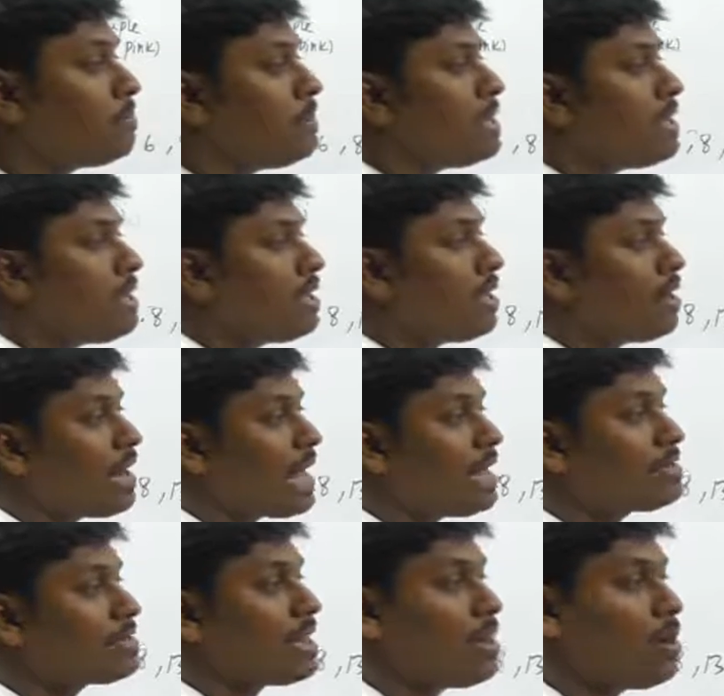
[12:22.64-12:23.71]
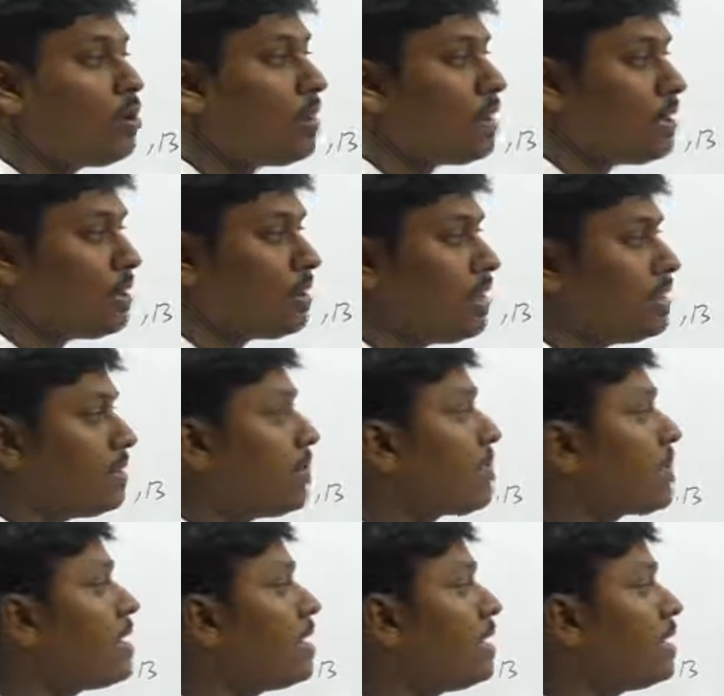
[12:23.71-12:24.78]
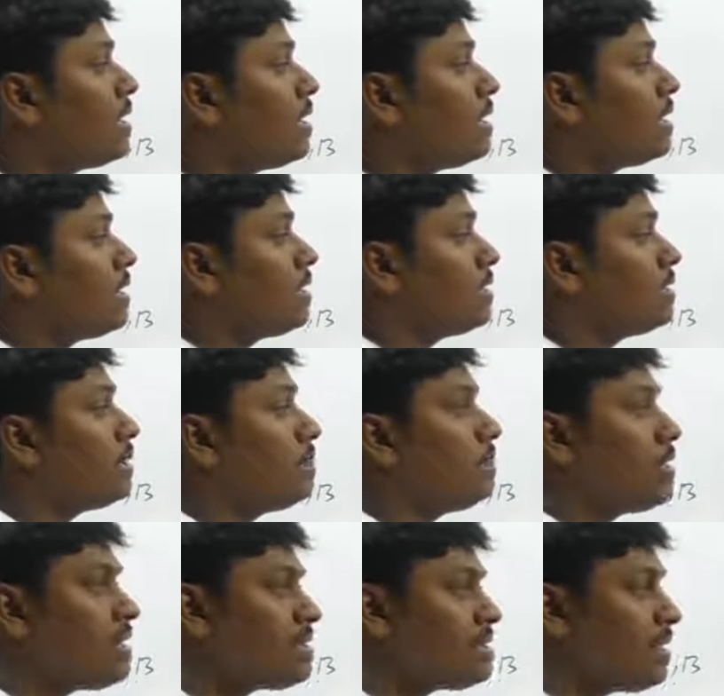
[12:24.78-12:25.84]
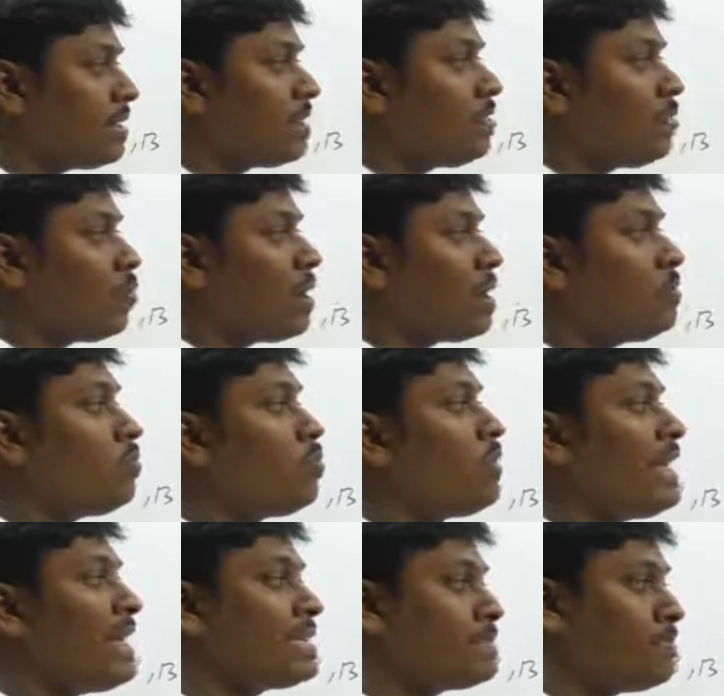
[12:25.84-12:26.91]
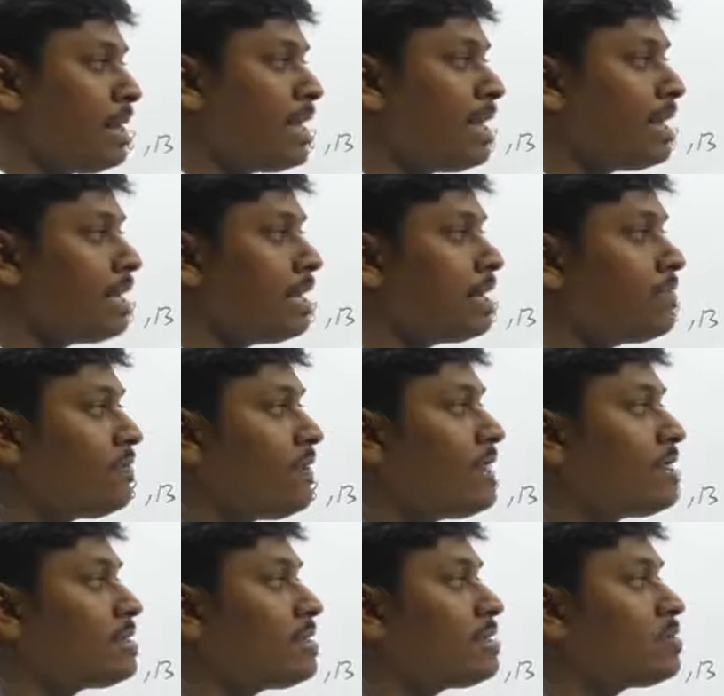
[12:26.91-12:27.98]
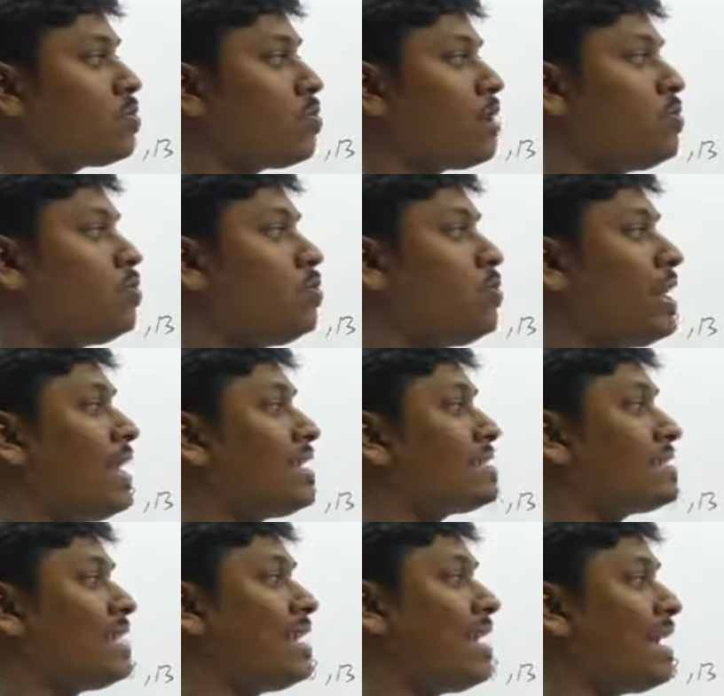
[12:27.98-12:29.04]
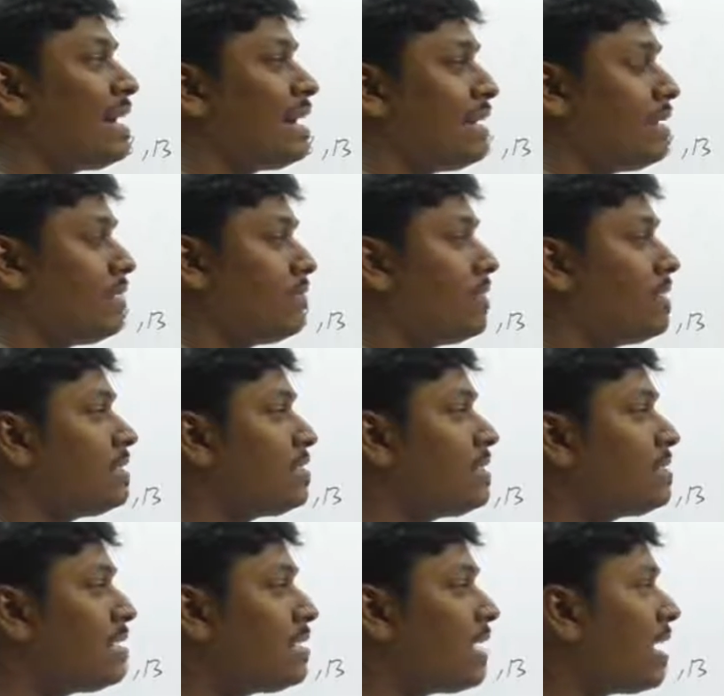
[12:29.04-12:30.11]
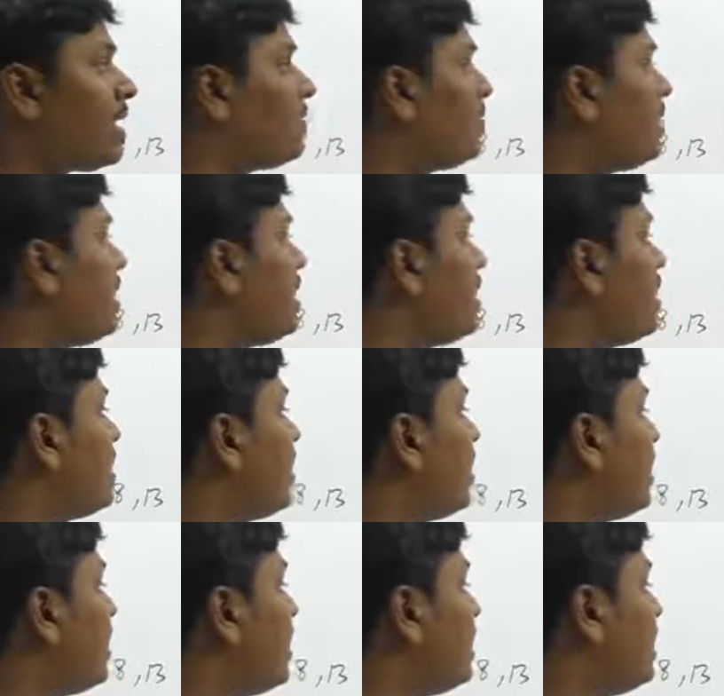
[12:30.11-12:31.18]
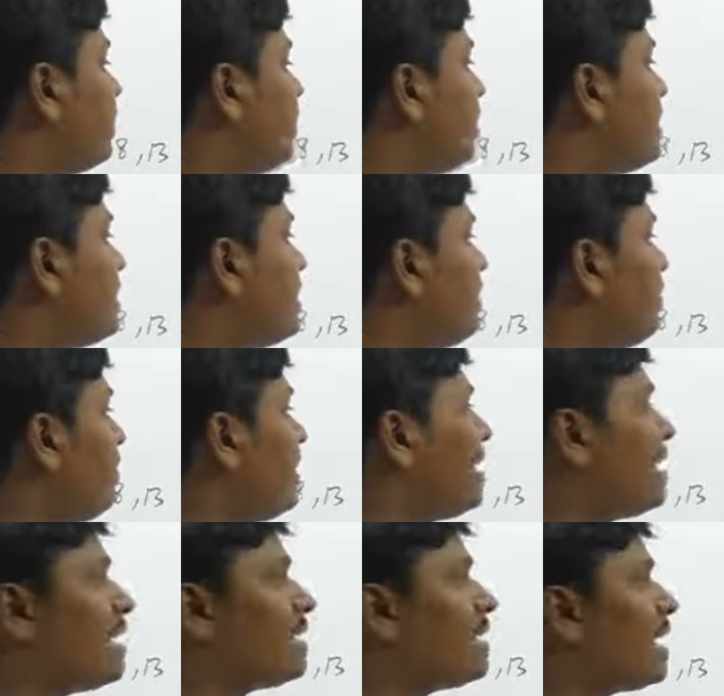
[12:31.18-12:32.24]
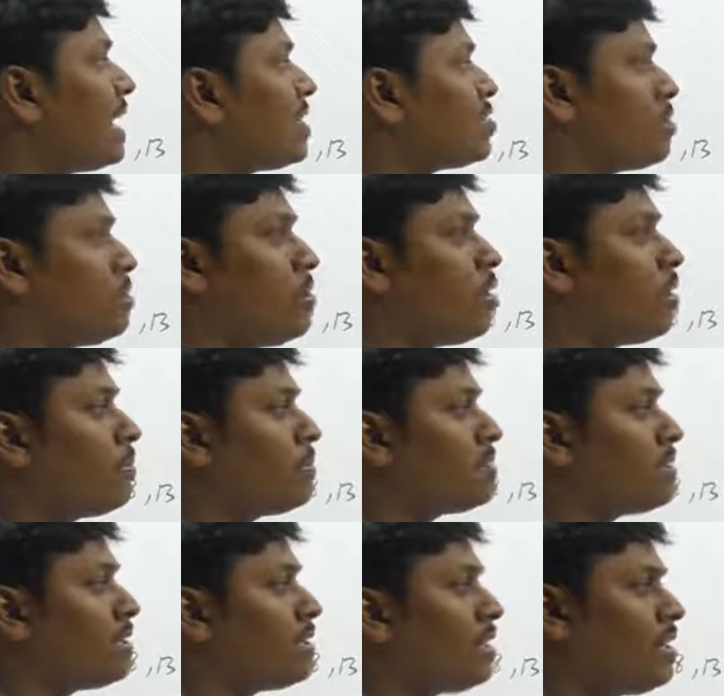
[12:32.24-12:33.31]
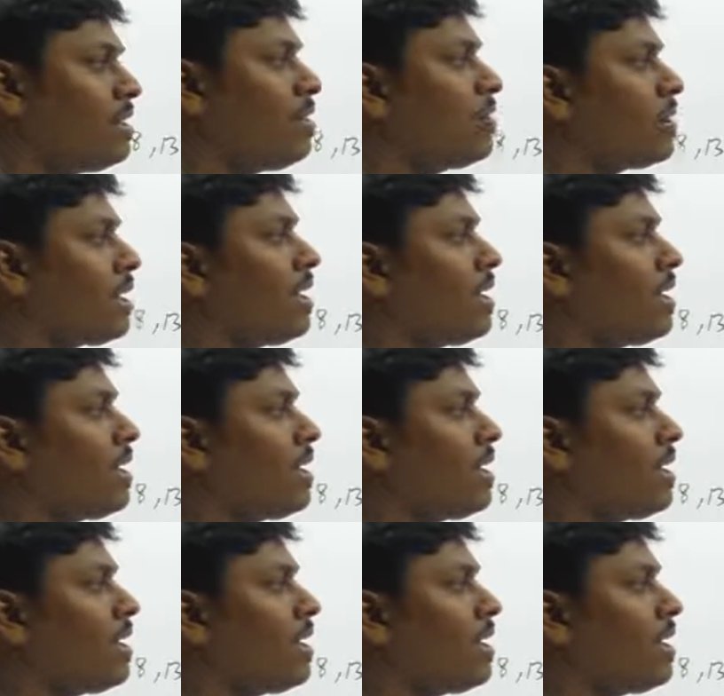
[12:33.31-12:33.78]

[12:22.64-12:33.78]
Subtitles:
B likes yellow color, right? The person, one who likes pink color, faces one who likes grey color. Friends, listen carefully. The person pink and grey should be opposite, right? Okay,